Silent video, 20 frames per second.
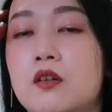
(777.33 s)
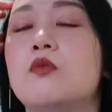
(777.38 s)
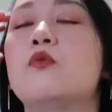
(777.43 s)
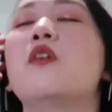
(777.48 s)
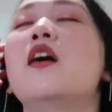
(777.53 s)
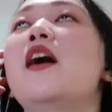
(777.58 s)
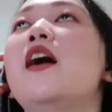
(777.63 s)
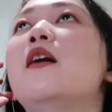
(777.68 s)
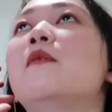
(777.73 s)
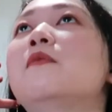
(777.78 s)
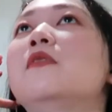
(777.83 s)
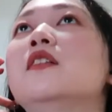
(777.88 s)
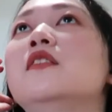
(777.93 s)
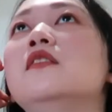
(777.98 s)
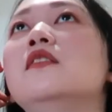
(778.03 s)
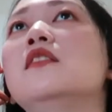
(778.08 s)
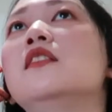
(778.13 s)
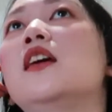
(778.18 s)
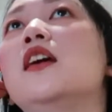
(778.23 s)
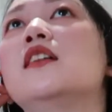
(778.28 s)
What
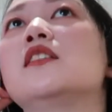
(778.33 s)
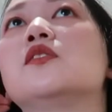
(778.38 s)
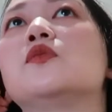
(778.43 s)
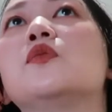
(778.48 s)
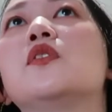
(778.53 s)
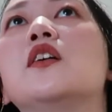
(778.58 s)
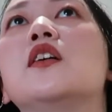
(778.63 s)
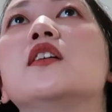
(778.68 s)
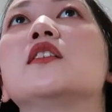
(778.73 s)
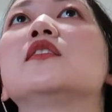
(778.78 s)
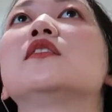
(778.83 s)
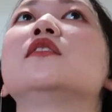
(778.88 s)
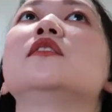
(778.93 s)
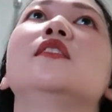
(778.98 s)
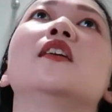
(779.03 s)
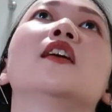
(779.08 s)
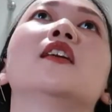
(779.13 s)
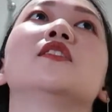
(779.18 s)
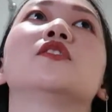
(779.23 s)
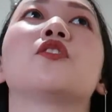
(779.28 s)
happened next was,
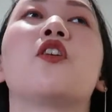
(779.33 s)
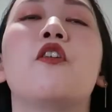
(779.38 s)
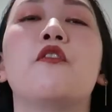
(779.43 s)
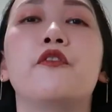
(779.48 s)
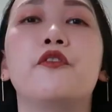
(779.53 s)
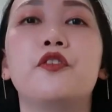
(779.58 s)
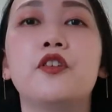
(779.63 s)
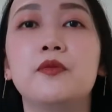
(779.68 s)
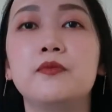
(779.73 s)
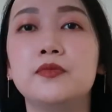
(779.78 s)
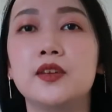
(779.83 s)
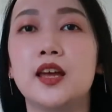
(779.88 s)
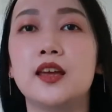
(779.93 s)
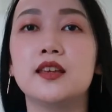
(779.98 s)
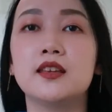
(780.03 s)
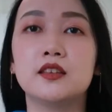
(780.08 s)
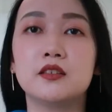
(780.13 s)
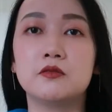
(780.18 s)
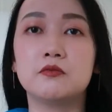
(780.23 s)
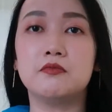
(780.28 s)
it's confirmed that
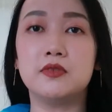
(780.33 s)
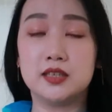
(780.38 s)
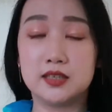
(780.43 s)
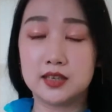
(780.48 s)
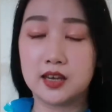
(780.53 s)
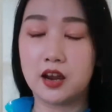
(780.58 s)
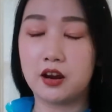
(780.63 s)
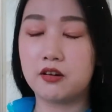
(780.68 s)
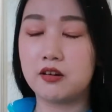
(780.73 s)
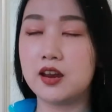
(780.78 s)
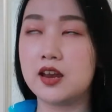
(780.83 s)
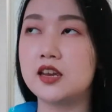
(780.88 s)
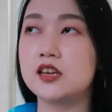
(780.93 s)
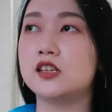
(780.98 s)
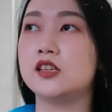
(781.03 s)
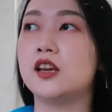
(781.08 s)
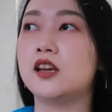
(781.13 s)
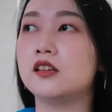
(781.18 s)
it's miscarriage,